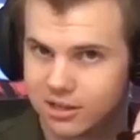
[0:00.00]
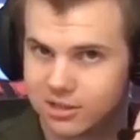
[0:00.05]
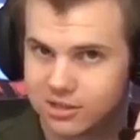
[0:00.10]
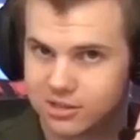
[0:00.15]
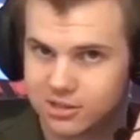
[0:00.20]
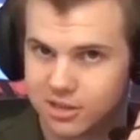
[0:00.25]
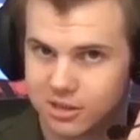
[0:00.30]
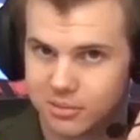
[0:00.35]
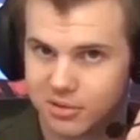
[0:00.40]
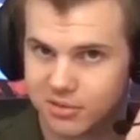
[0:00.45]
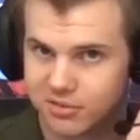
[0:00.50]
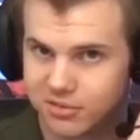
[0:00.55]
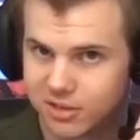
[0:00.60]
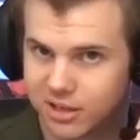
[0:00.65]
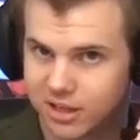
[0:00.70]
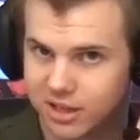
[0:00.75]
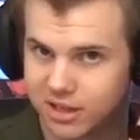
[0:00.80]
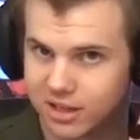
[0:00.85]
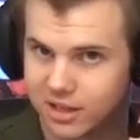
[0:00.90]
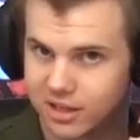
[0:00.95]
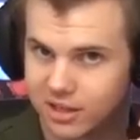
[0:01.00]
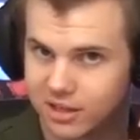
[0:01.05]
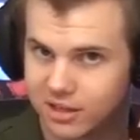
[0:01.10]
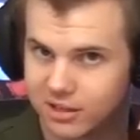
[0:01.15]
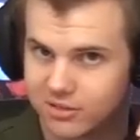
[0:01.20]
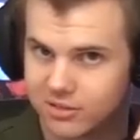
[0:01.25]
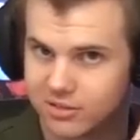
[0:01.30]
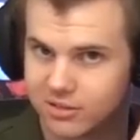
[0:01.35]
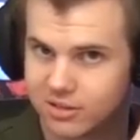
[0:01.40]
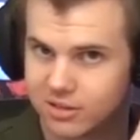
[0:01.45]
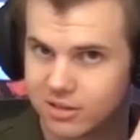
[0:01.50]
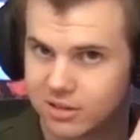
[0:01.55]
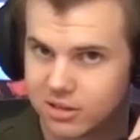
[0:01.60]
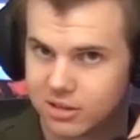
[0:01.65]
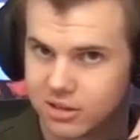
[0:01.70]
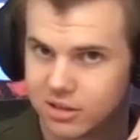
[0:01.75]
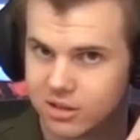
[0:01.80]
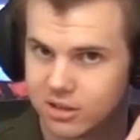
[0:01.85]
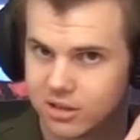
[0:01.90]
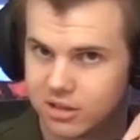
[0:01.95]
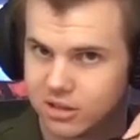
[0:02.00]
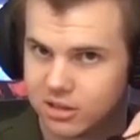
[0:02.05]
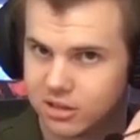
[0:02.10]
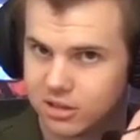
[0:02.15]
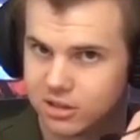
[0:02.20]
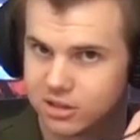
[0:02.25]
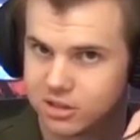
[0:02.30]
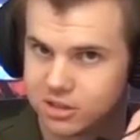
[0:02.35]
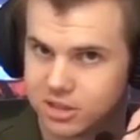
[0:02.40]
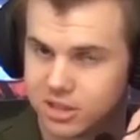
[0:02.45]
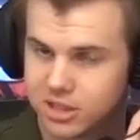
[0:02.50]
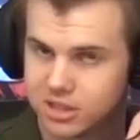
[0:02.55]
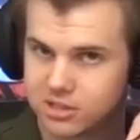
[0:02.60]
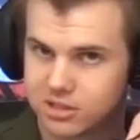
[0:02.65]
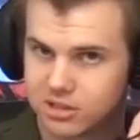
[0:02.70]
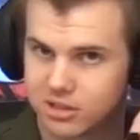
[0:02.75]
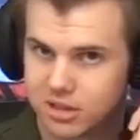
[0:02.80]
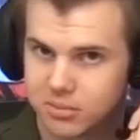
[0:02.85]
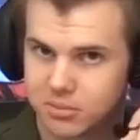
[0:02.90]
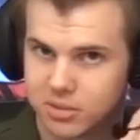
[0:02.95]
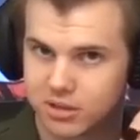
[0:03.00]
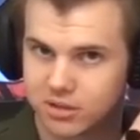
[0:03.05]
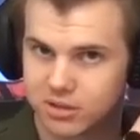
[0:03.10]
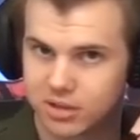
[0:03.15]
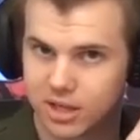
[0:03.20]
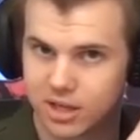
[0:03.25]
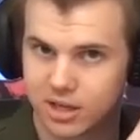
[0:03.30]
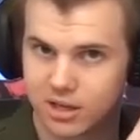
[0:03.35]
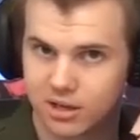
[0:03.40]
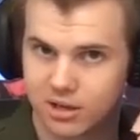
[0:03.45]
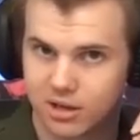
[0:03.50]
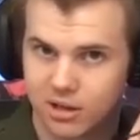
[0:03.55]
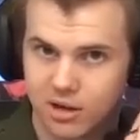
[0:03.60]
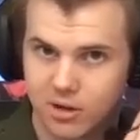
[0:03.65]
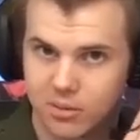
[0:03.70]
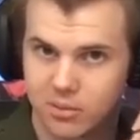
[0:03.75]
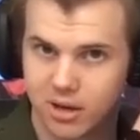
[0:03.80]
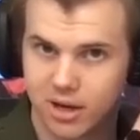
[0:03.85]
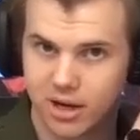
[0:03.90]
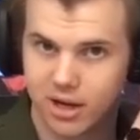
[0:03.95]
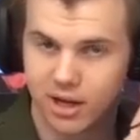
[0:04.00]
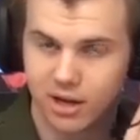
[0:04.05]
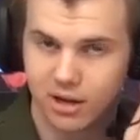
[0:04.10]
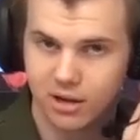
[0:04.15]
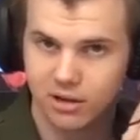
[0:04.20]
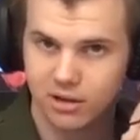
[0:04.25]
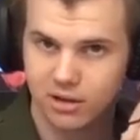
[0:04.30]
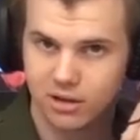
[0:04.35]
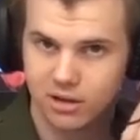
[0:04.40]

Just go by finger. Jeez, I think it'd be good at getting in the hole by now.